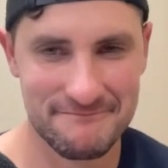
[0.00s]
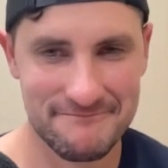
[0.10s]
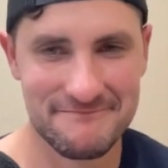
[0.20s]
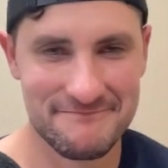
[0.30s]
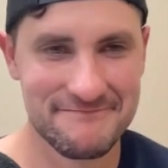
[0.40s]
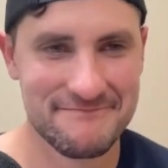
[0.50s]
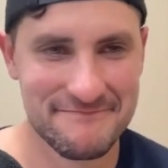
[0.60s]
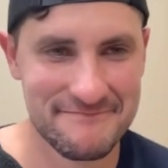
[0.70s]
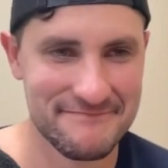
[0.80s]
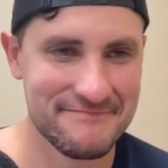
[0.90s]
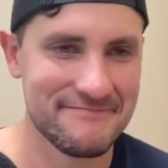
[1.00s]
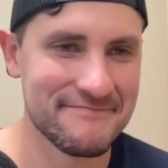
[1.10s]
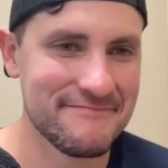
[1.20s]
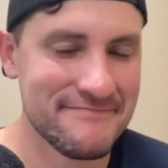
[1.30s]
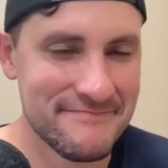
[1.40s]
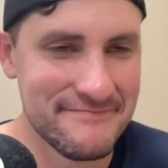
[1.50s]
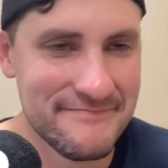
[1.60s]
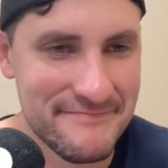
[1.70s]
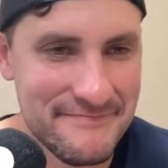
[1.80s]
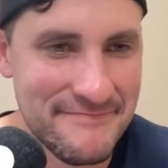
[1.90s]

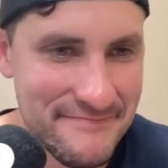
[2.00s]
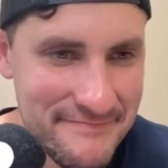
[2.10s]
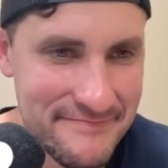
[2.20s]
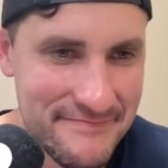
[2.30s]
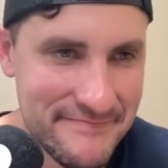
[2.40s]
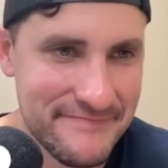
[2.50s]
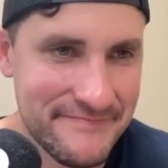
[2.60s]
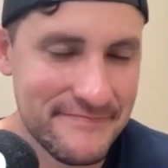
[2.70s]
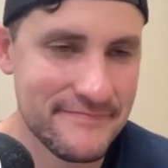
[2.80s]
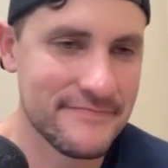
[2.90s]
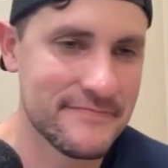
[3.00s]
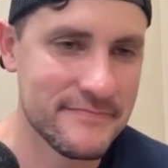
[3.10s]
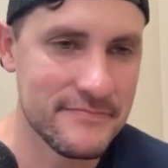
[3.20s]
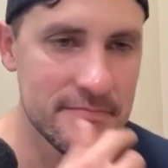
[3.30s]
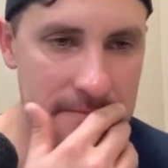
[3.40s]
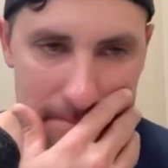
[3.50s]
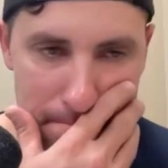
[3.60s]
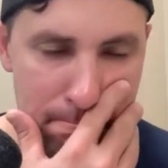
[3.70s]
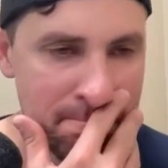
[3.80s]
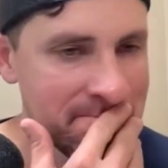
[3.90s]

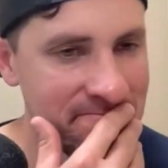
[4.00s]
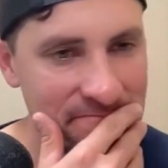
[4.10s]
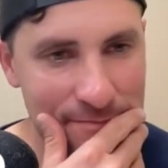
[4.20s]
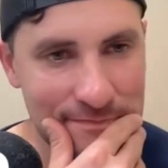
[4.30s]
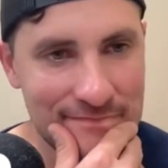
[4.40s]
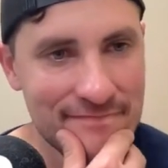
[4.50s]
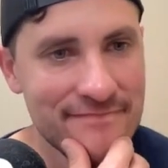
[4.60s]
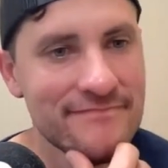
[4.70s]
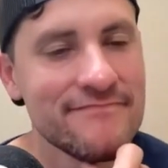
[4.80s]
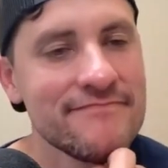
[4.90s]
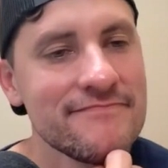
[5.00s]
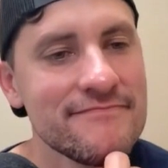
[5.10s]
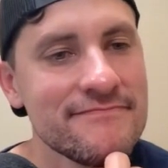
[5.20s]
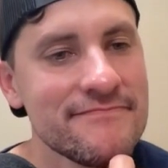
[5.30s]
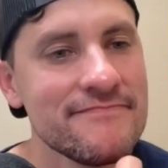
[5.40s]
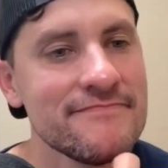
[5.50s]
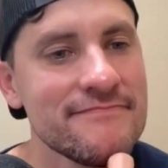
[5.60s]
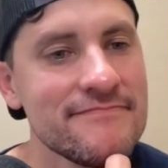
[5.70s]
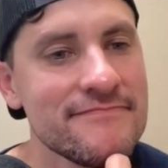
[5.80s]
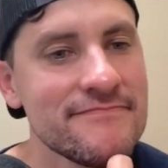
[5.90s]

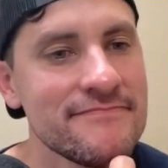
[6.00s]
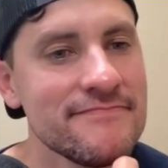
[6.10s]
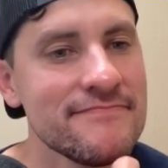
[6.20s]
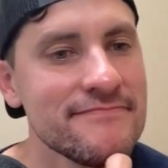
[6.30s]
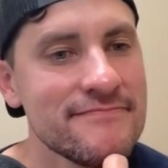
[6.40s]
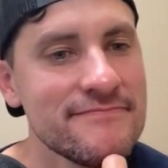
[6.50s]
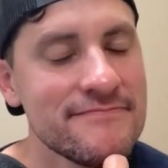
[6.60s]
The person shown says nothing.